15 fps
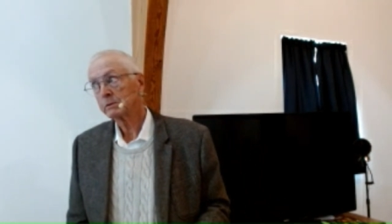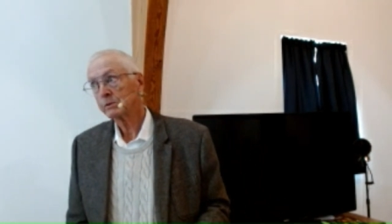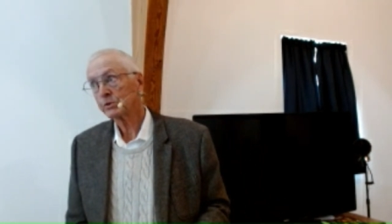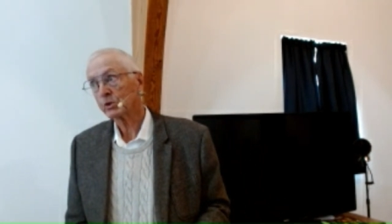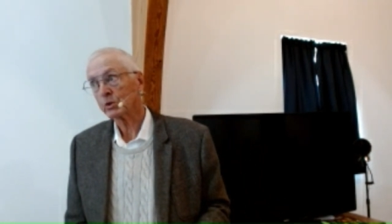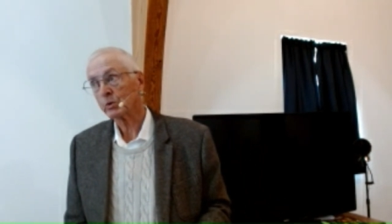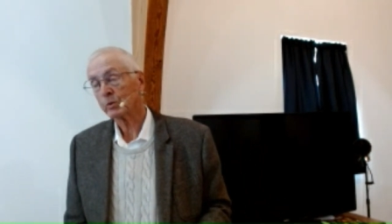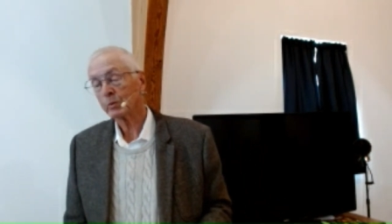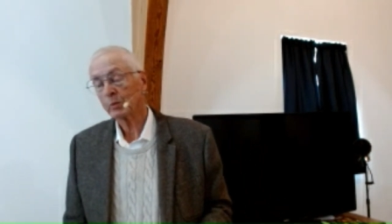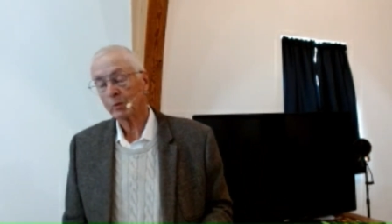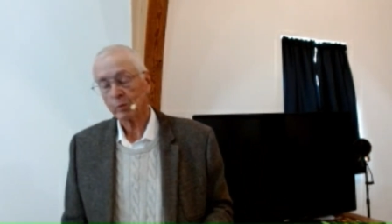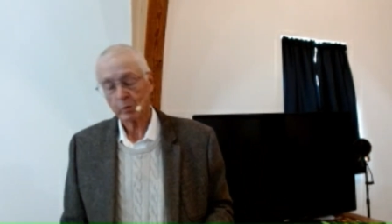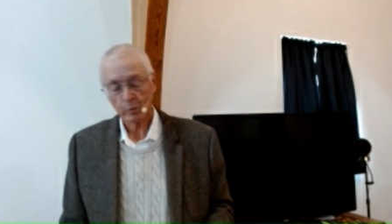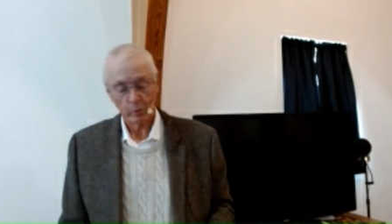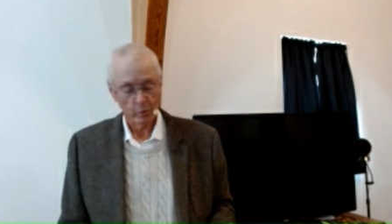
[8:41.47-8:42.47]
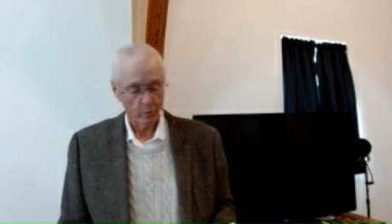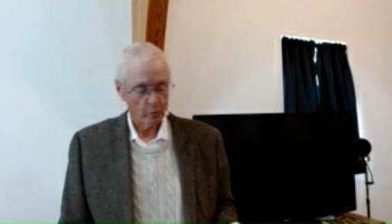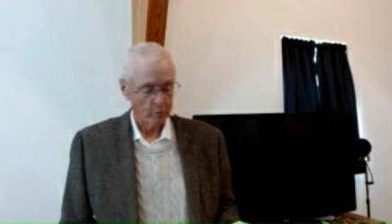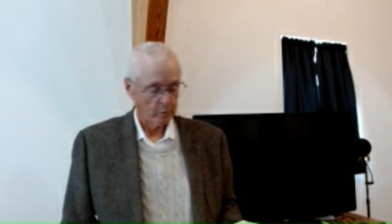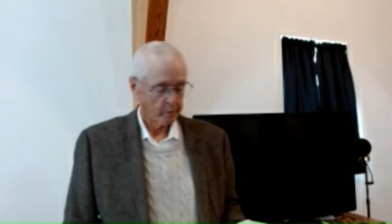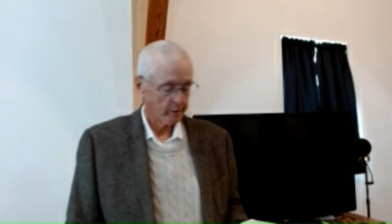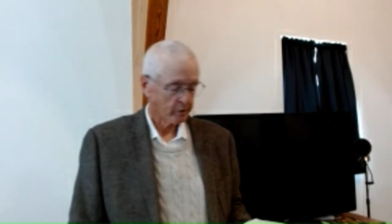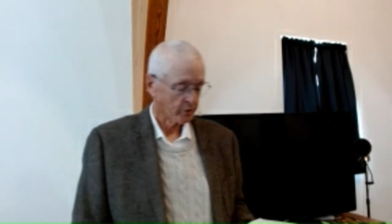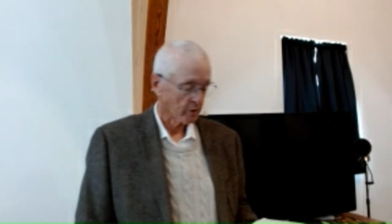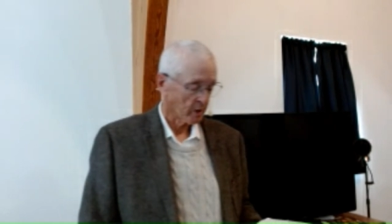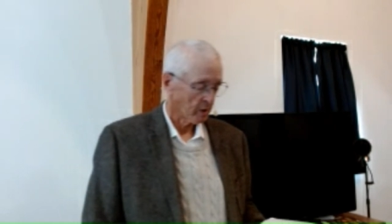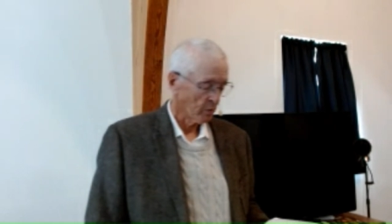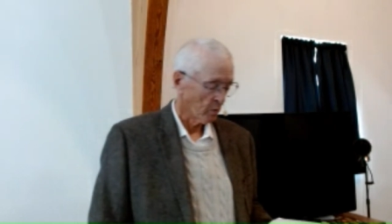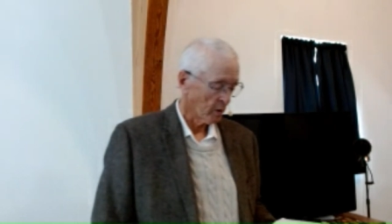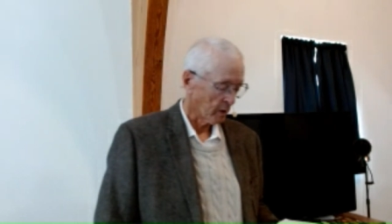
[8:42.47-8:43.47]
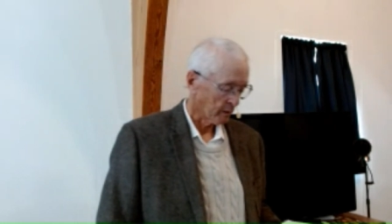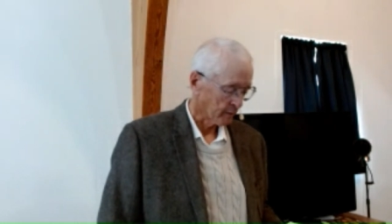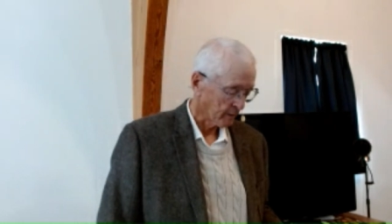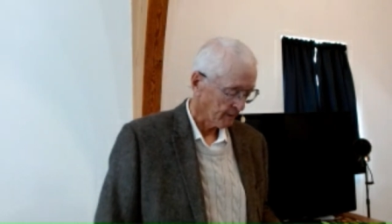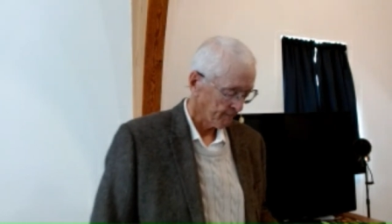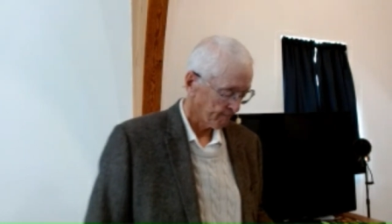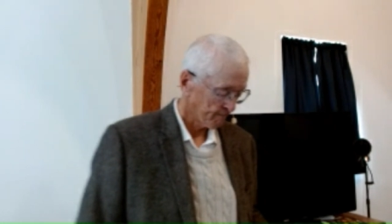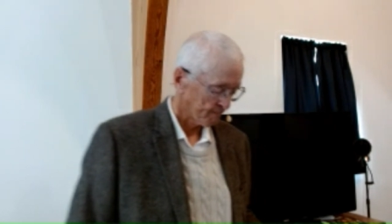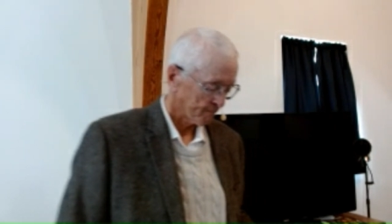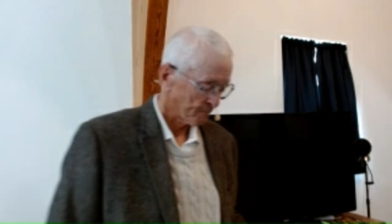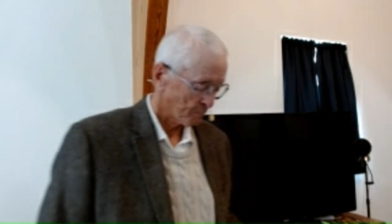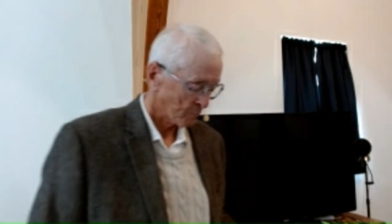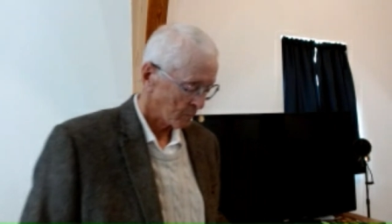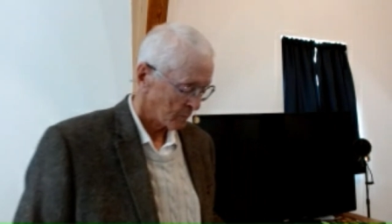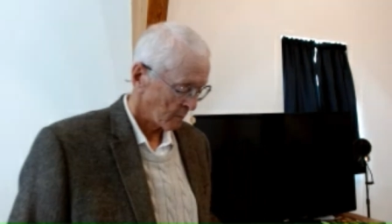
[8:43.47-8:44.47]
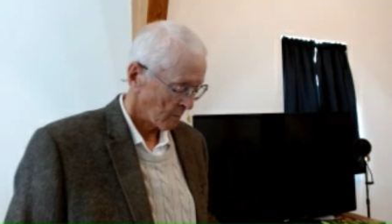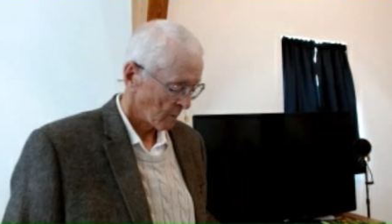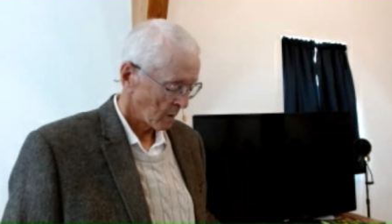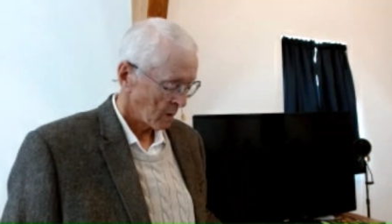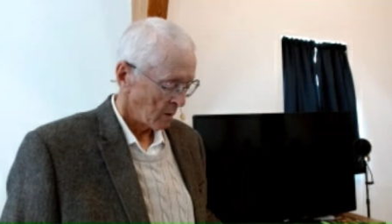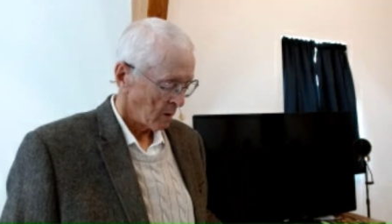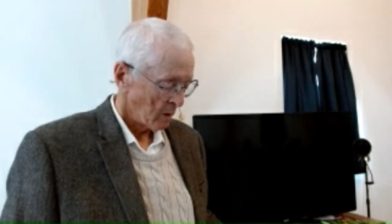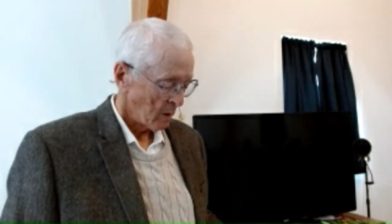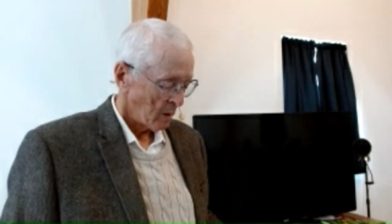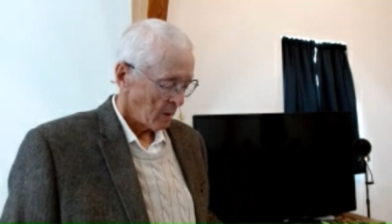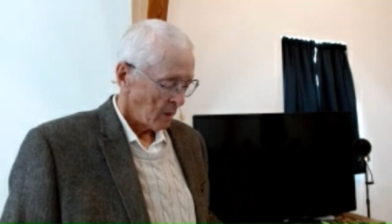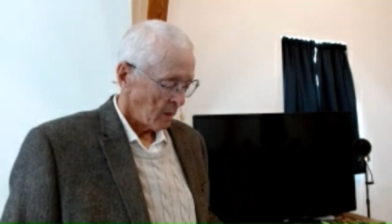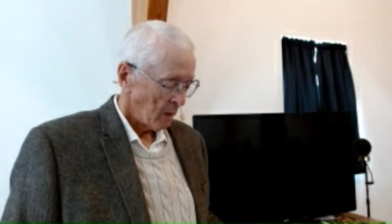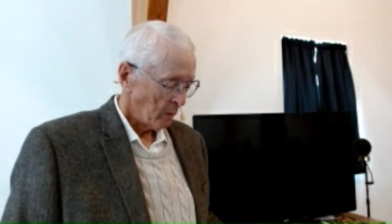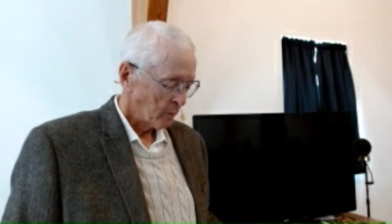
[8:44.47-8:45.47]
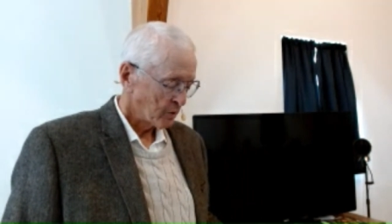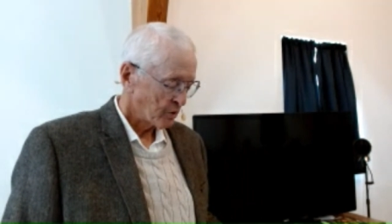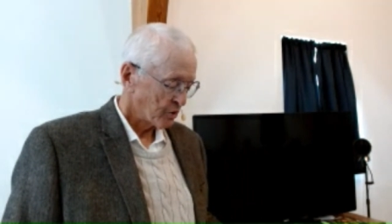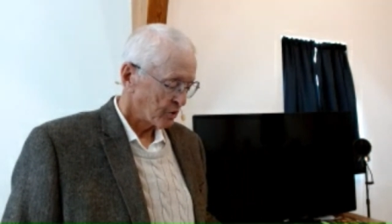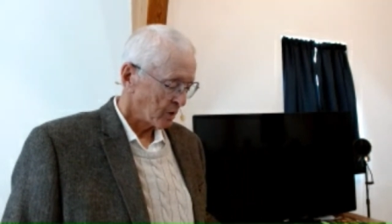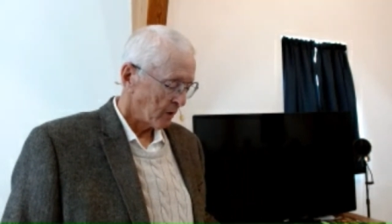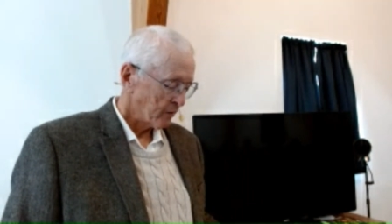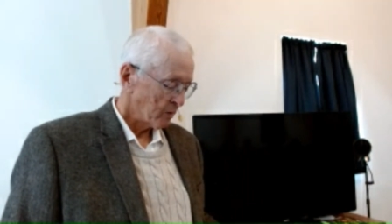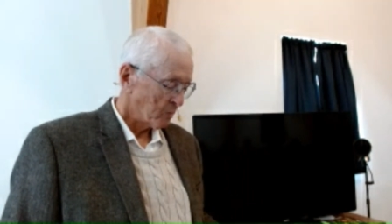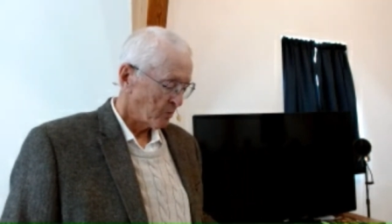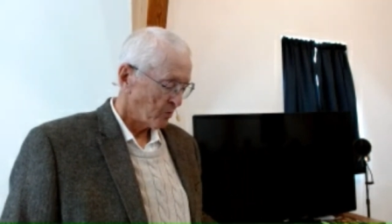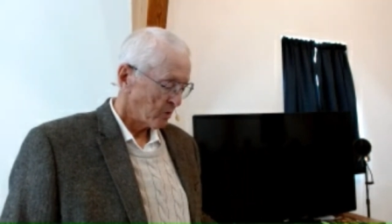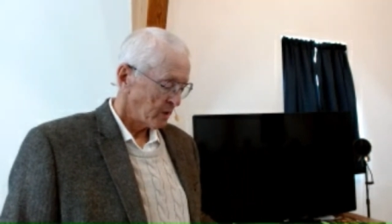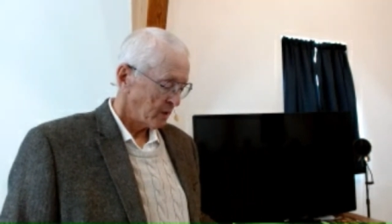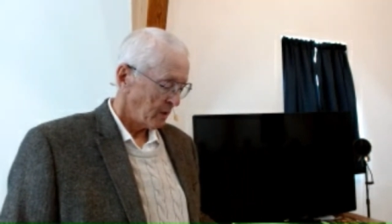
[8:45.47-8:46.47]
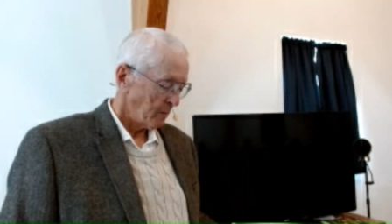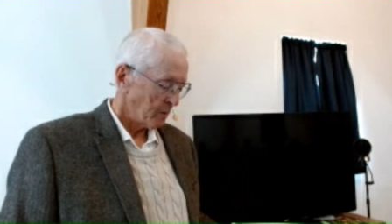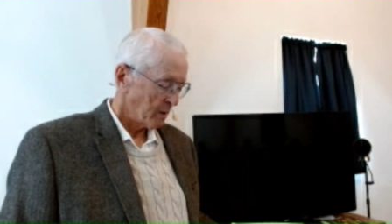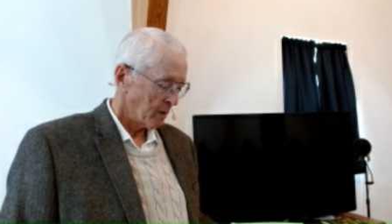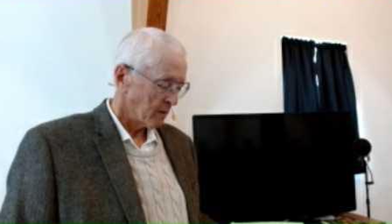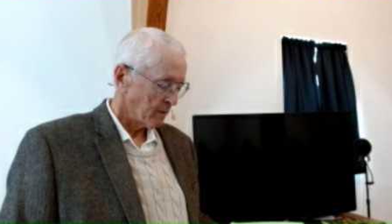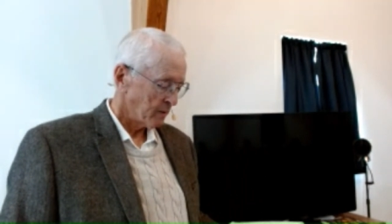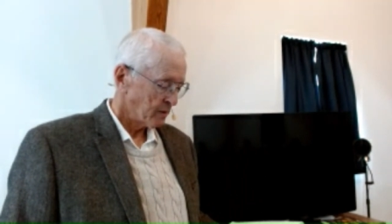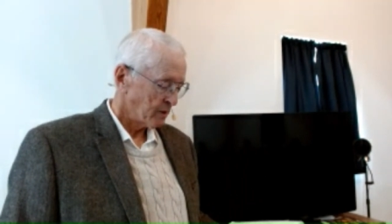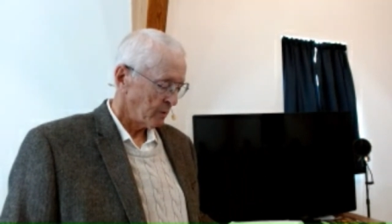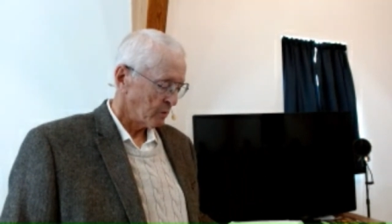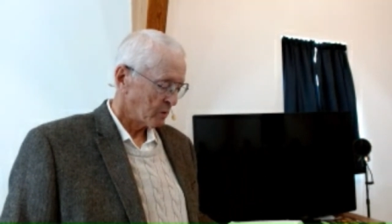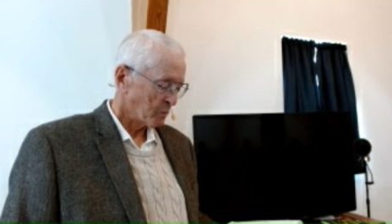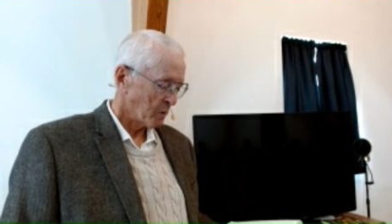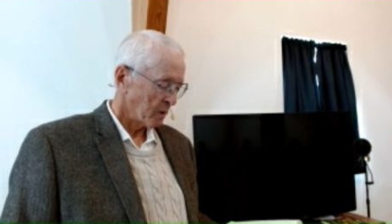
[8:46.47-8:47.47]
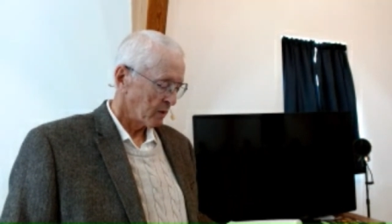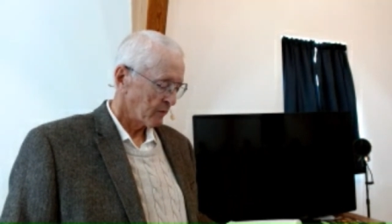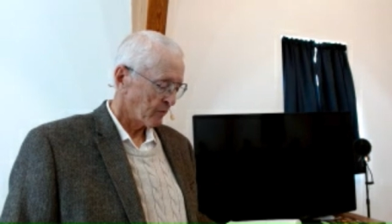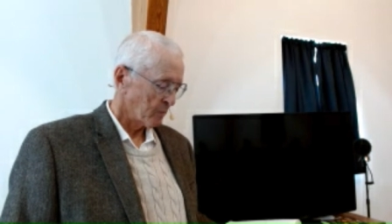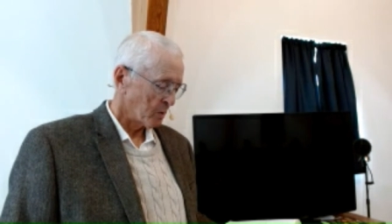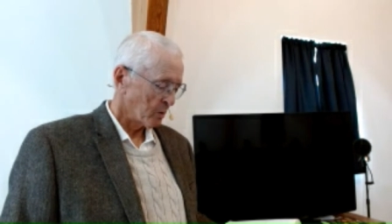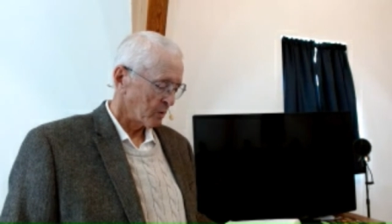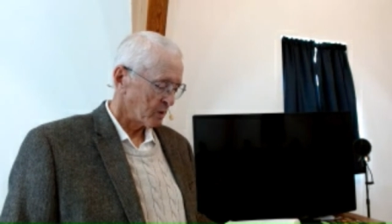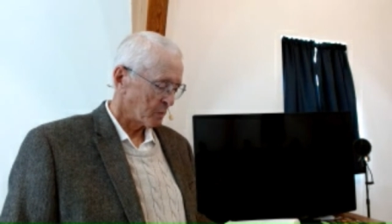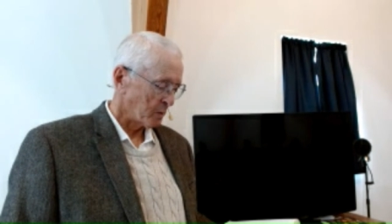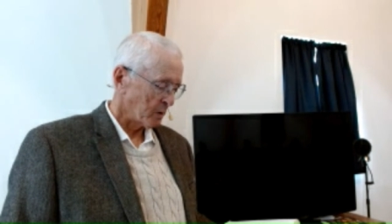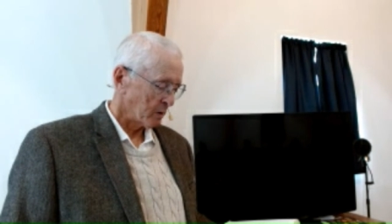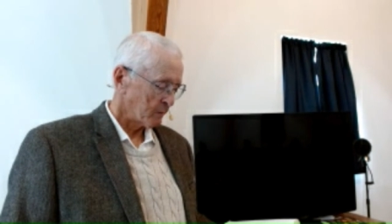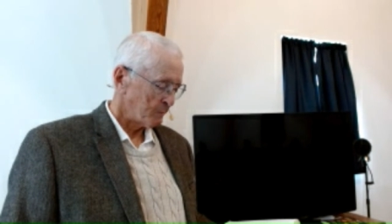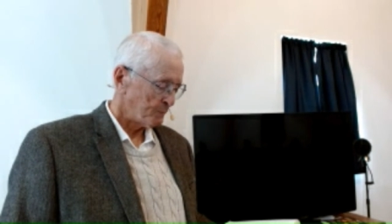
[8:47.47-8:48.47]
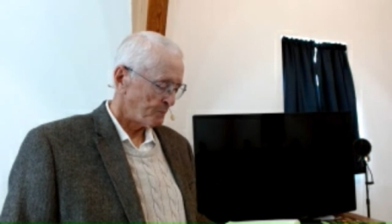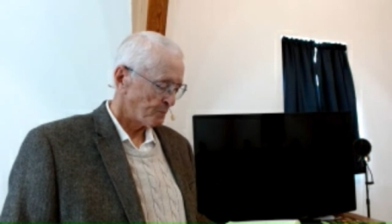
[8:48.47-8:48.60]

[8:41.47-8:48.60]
So, strike one, right? Mm-hmm. It was discovered before they came together that she was pregnant from the Holy Spirit.